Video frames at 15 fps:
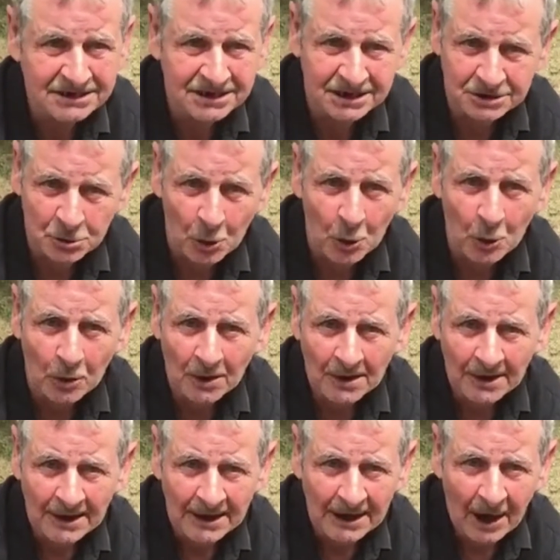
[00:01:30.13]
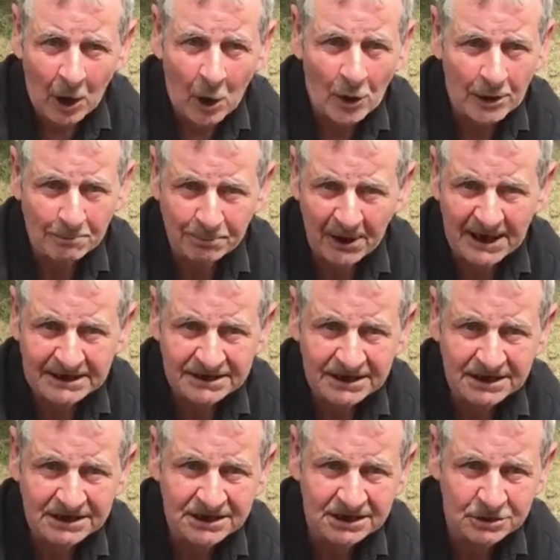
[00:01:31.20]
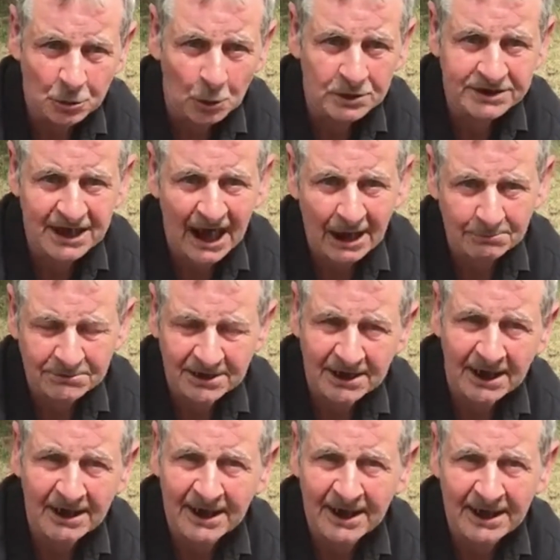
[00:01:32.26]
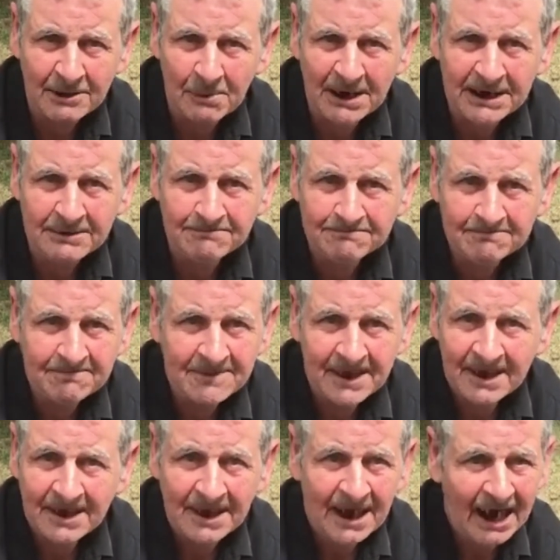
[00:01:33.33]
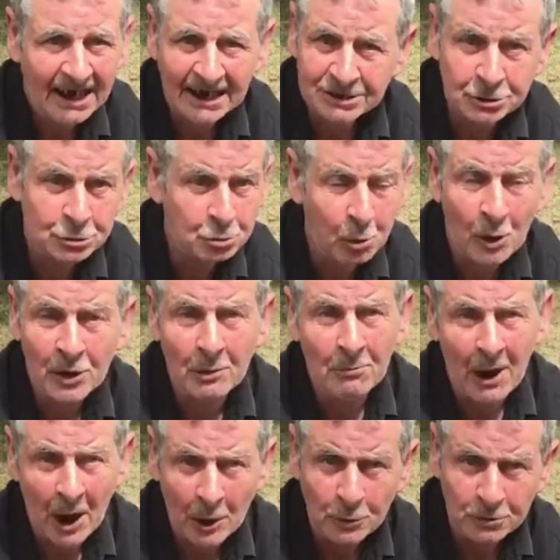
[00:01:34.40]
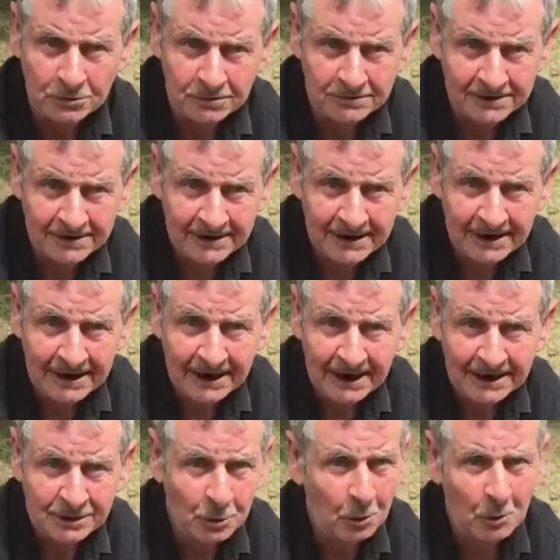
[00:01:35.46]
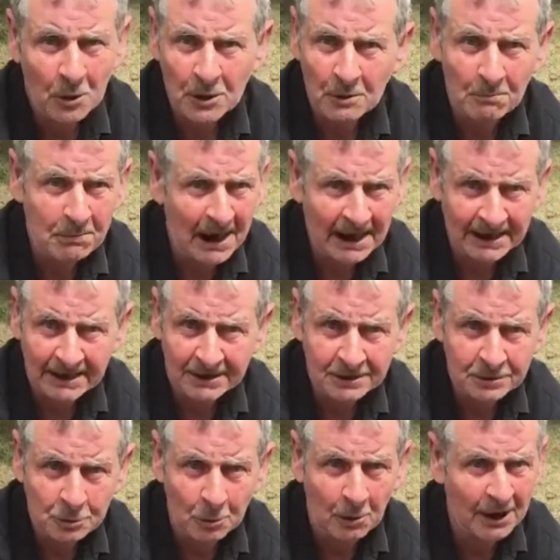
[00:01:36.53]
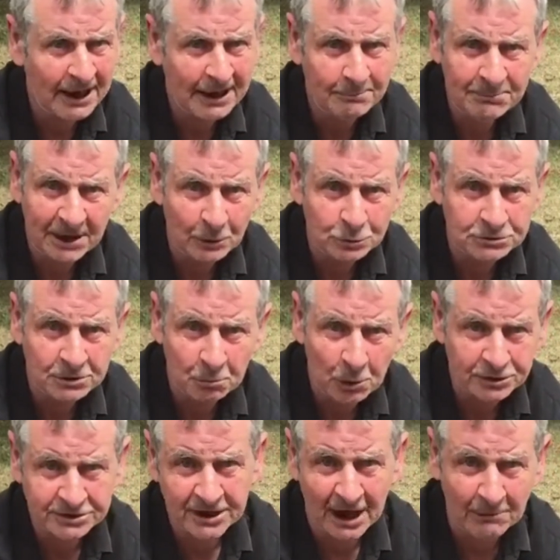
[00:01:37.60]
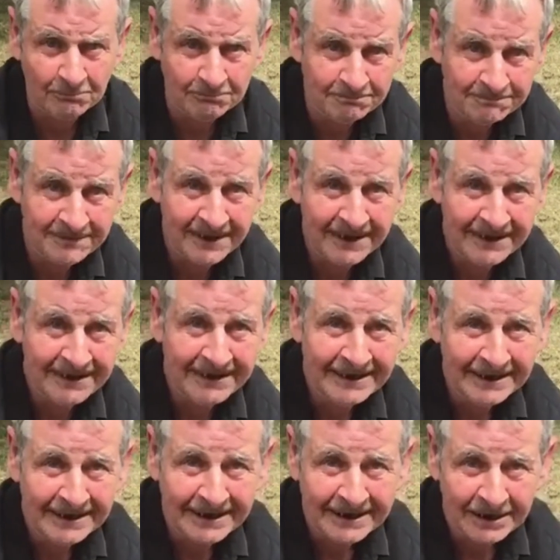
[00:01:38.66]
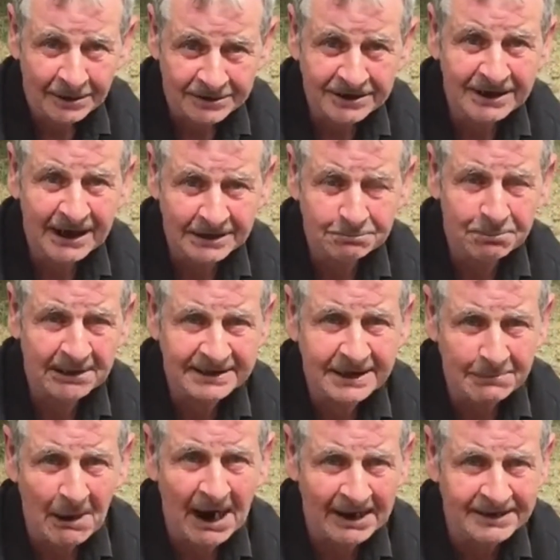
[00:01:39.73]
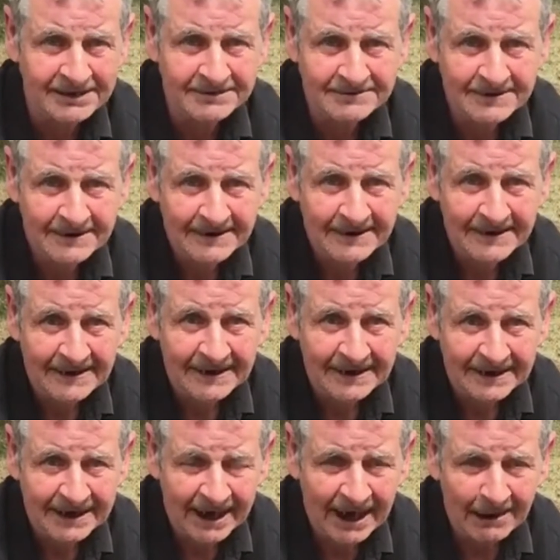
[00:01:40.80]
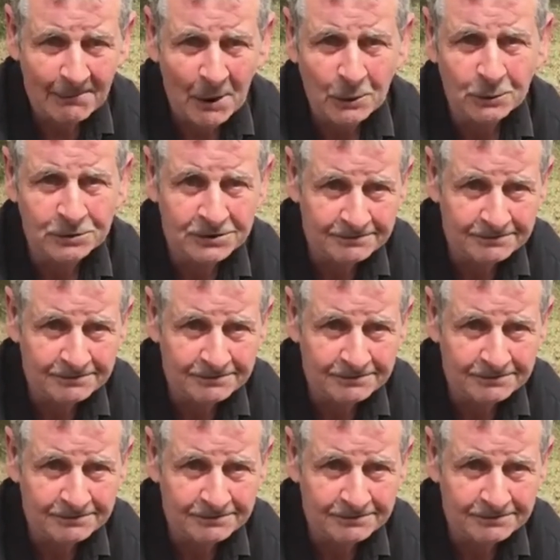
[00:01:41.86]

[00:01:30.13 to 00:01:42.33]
He's no order prices. He's no capped it in any way. And I just want him out. Don't want him back. Don't want anybody else worse than him because he is pretty bad. Get him out.